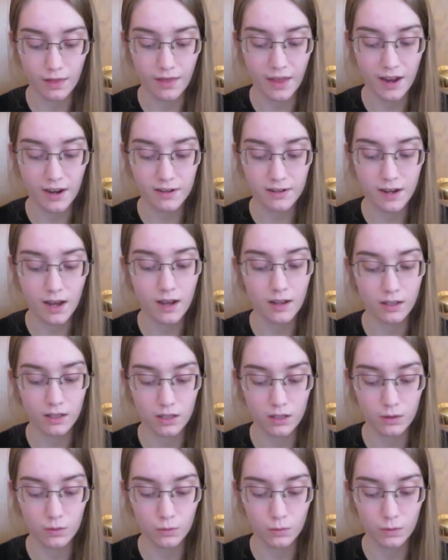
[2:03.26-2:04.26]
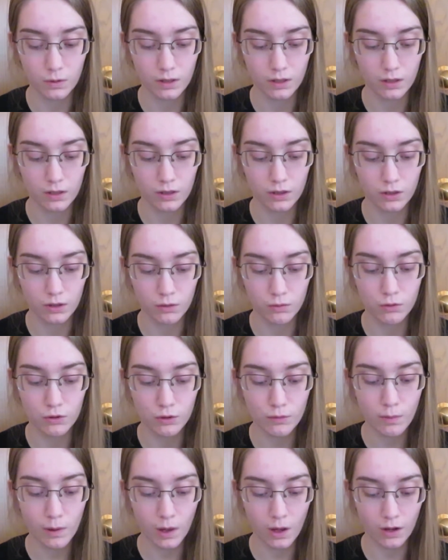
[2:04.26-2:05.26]
They are not you. You
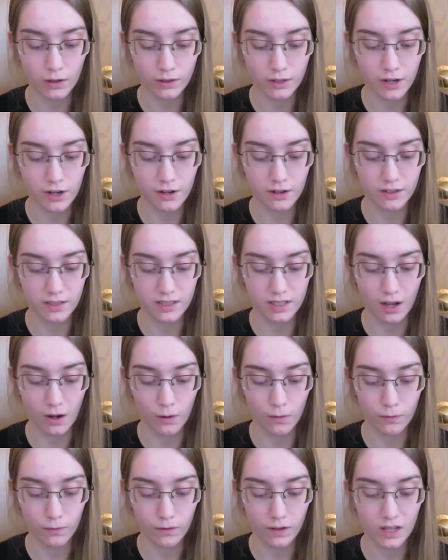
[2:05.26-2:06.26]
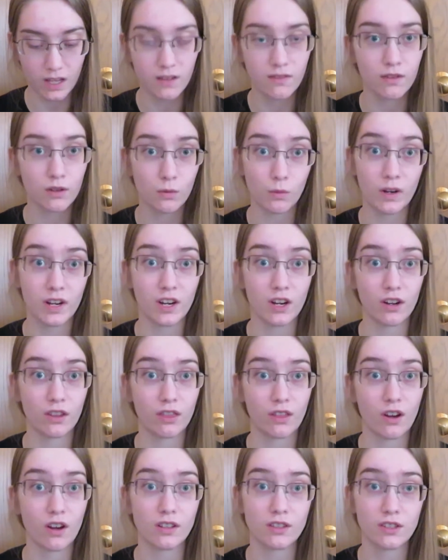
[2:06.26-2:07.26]
do belong to yourself, even when your
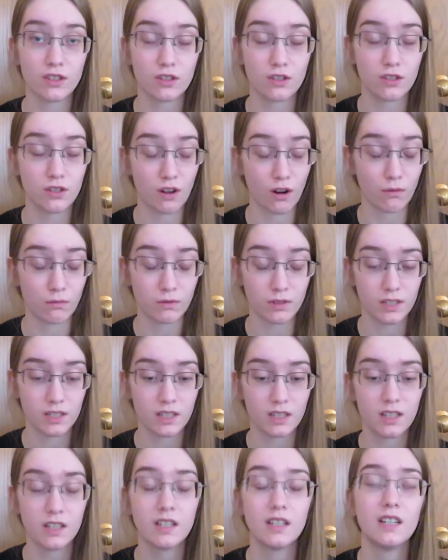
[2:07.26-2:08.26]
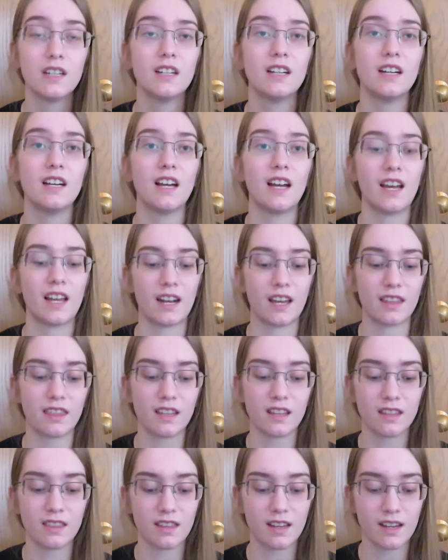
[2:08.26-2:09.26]
thoughts don't." And I
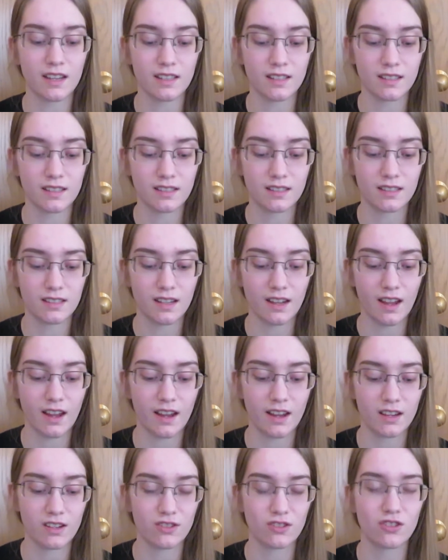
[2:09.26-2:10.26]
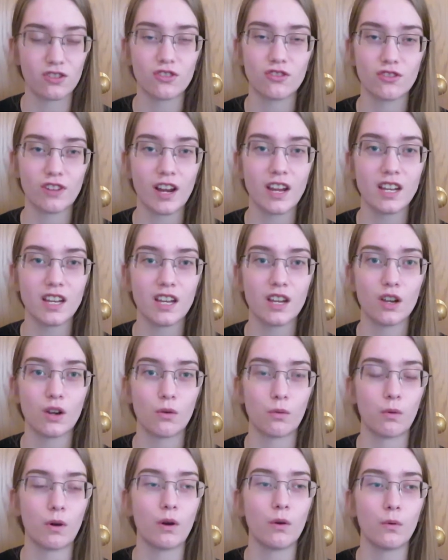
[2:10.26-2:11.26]
think that's a striking
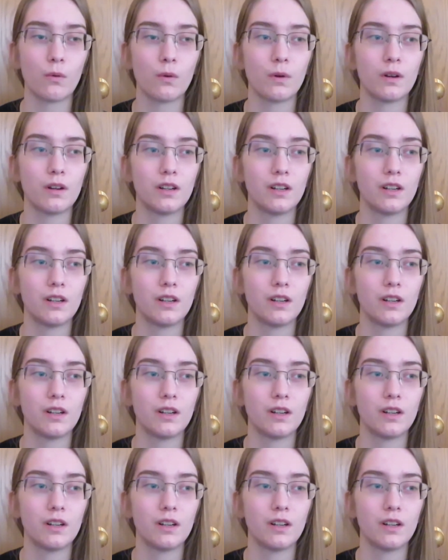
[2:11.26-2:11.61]
quote